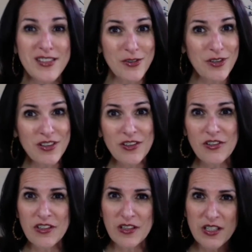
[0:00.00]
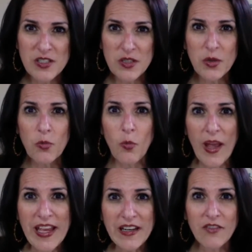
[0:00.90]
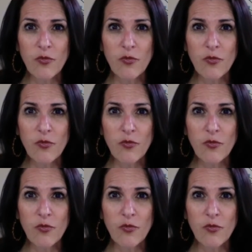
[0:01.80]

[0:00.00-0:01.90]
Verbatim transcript: So there, this, the weight